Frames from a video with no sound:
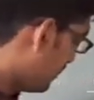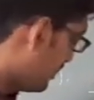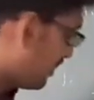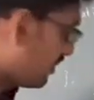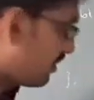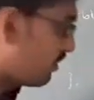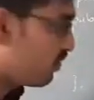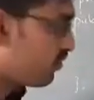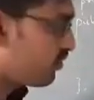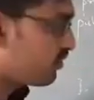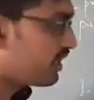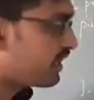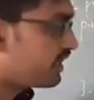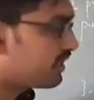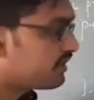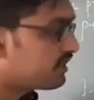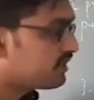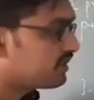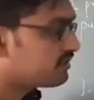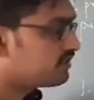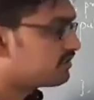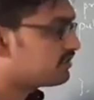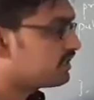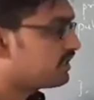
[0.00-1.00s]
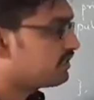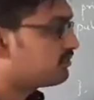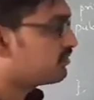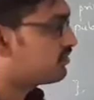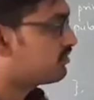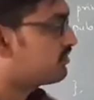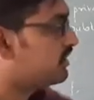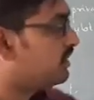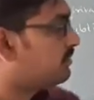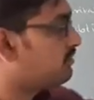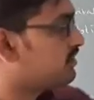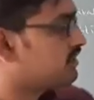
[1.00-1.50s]
How to write this? Same to
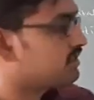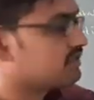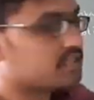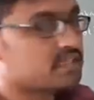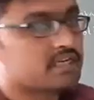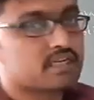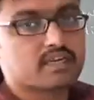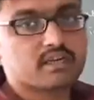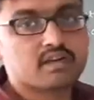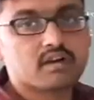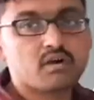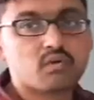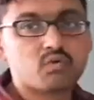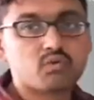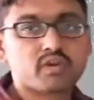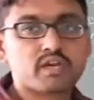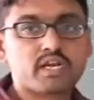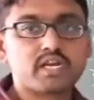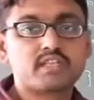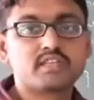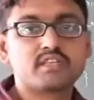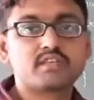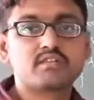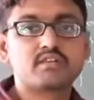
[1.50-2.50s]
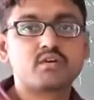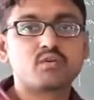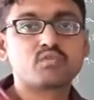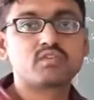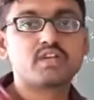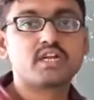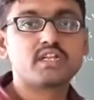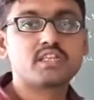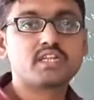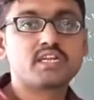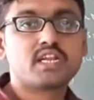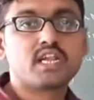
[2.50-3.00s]
same irutte. How to write this
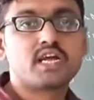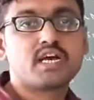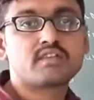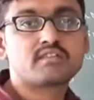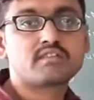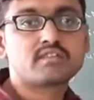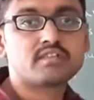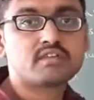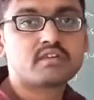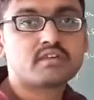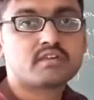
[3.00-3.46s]
outside the class?